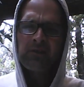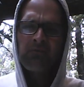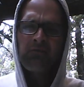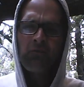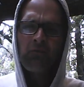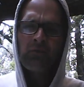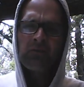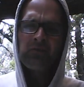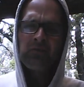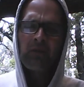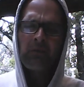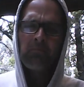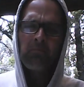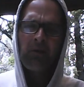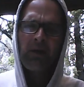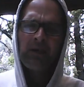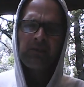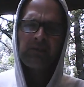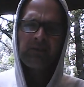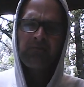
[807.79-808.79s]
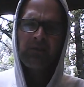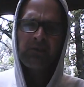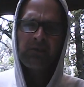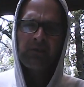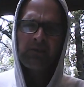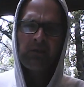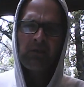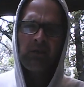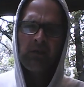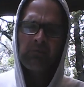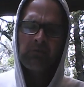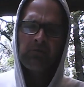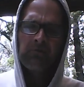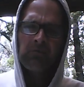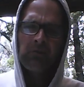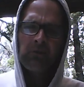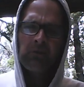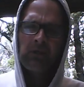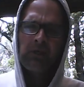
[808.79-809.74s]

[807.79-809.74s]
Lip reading: If you accept passive income of